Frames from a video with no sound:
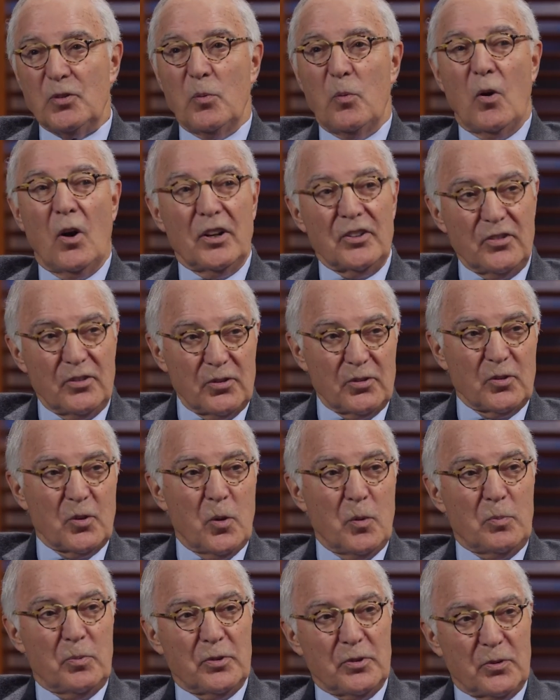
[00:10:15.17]
to wash the
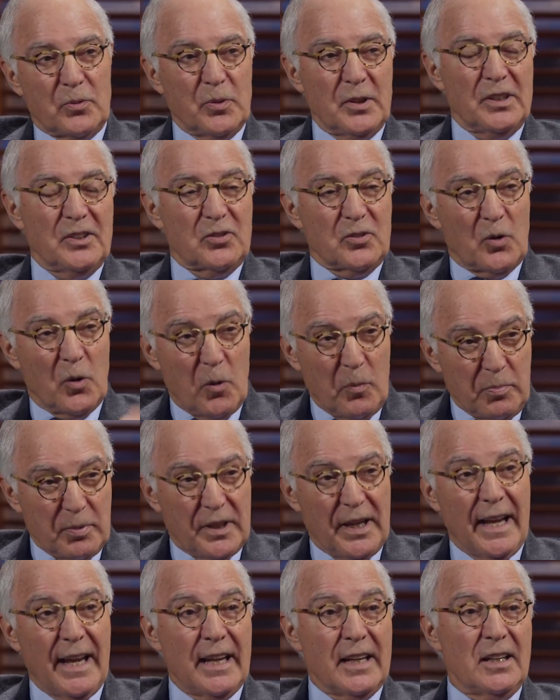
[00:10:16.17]
scope with green soap
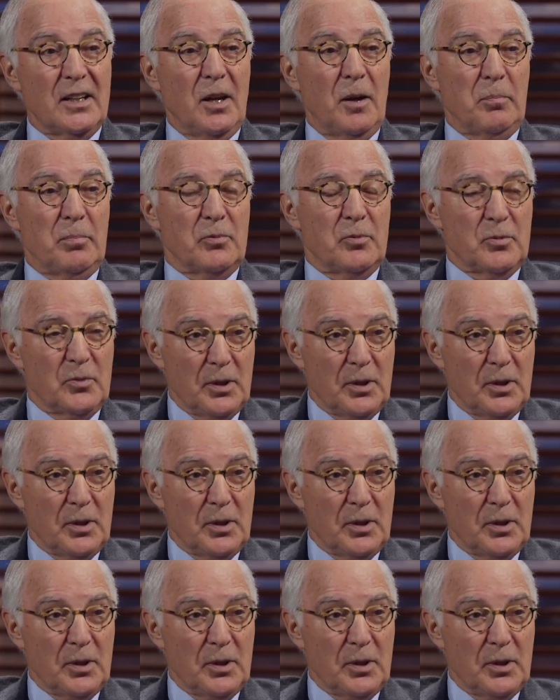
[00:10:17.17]
and hang it up,